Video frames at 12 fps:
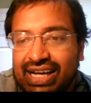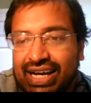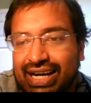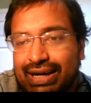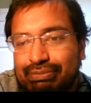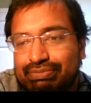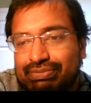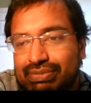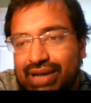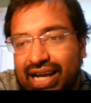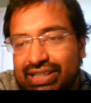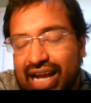
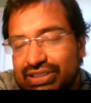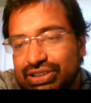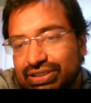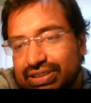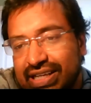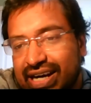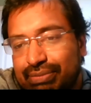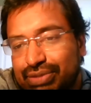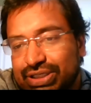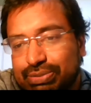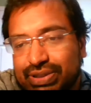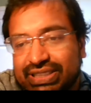There are
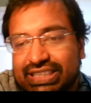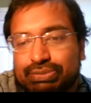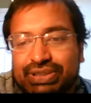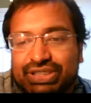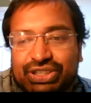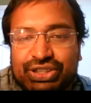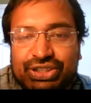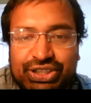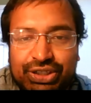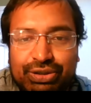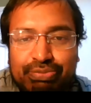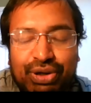multiple disciplines you can
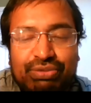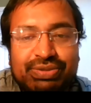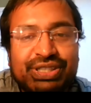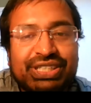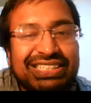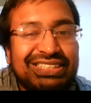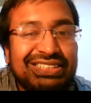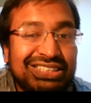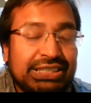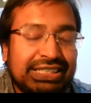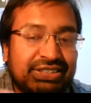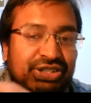do, but you need to
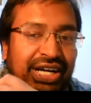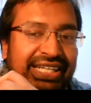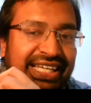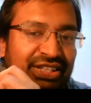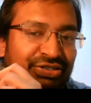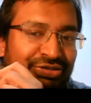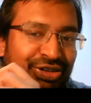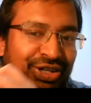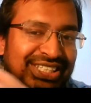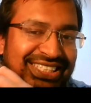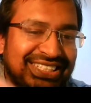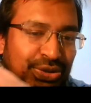just try and get the
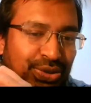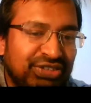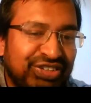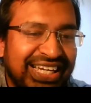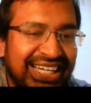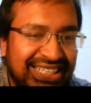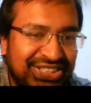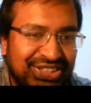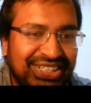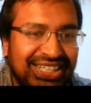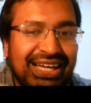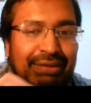first qualification.
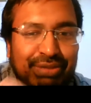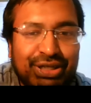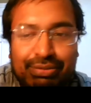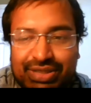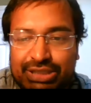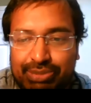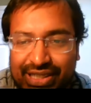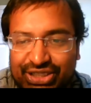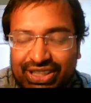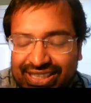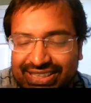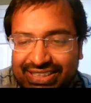Become a
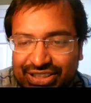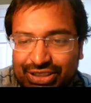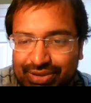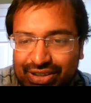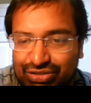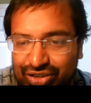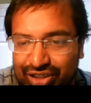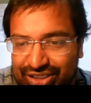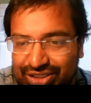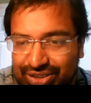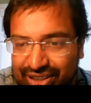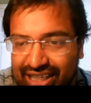specialist in something
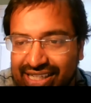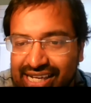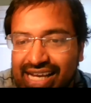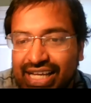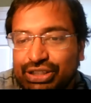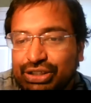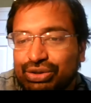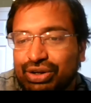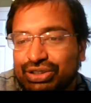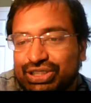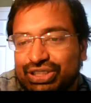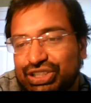first. Okay,
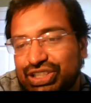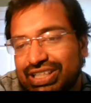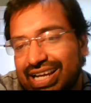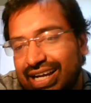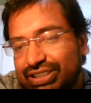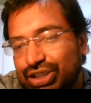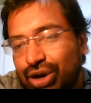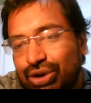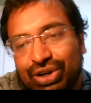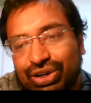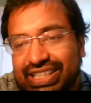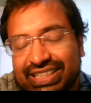neurosurgeon. I don't
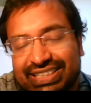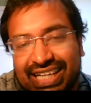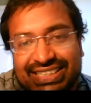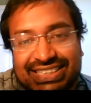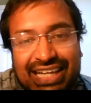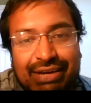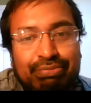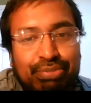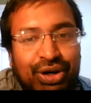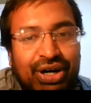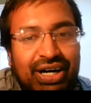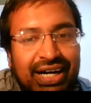know the exact step,
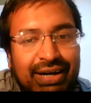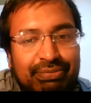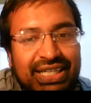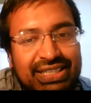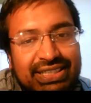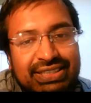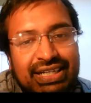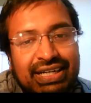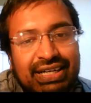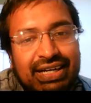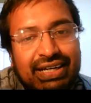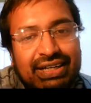but it's
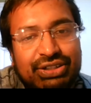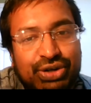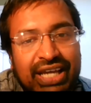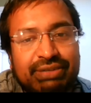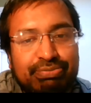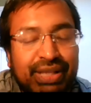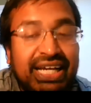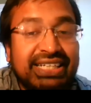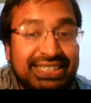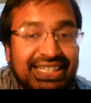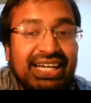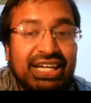a great
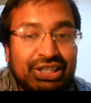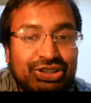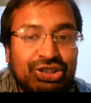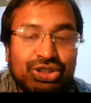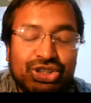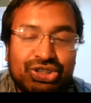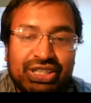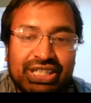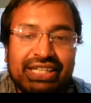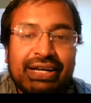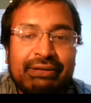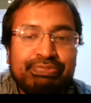place to
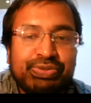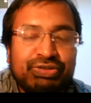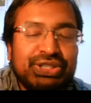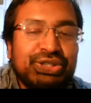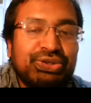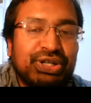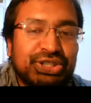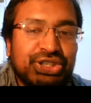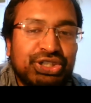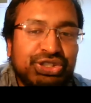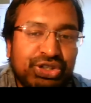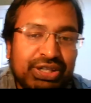study for
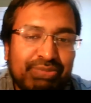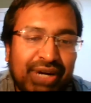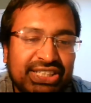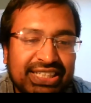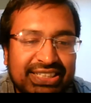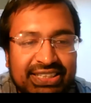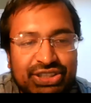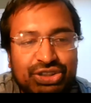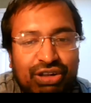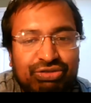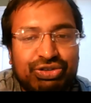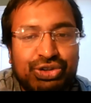neurosurgery. Manchester,
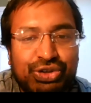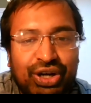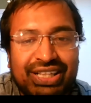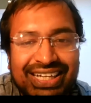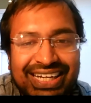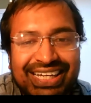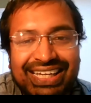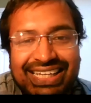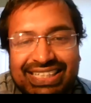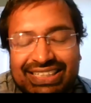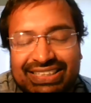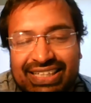Salford Royal
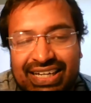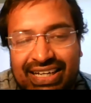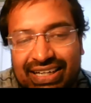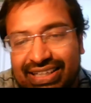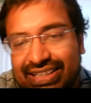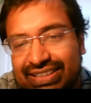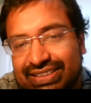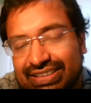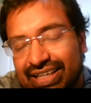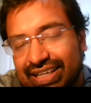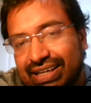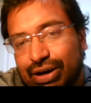is
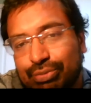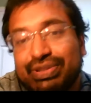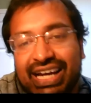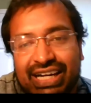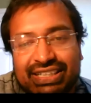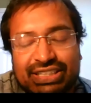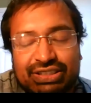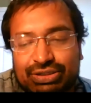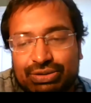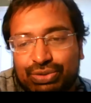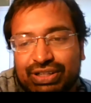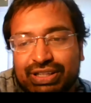up there as
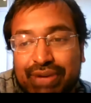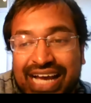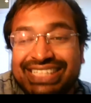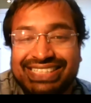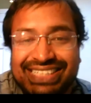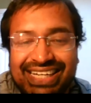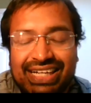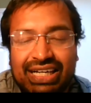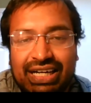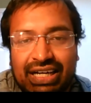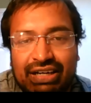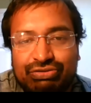one of the best
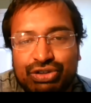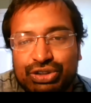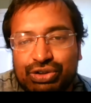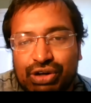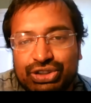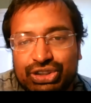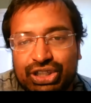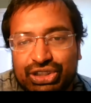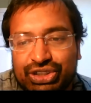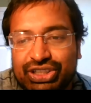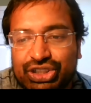for neurosurgery.